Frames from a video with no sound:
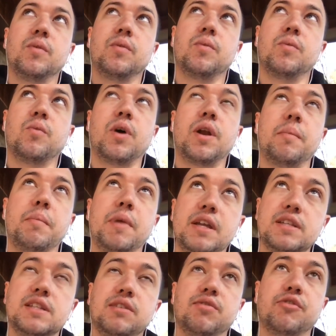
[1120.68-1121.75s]
what it
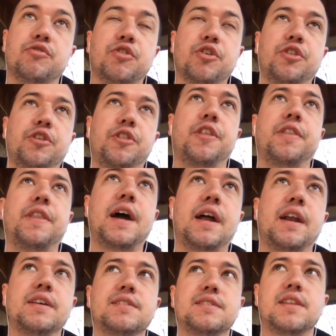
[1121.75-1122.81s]
means even further than
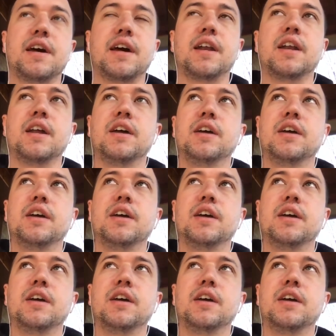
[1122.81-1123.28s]
that is that